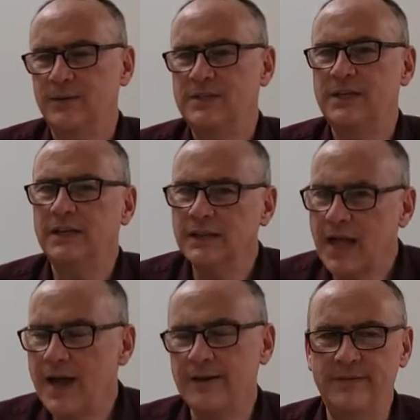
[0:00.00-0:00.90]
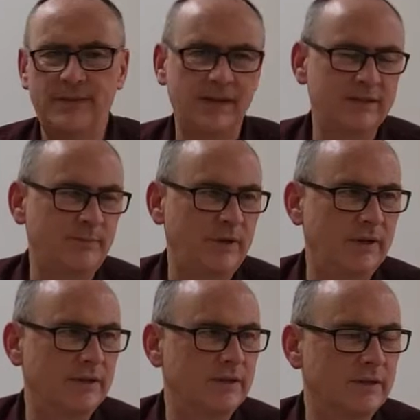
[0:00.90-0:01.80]
We see a lot of things
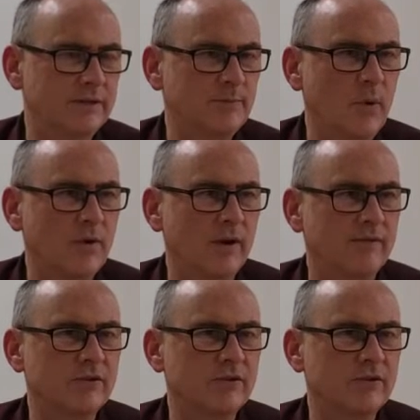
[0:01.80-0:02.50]
being spoken of.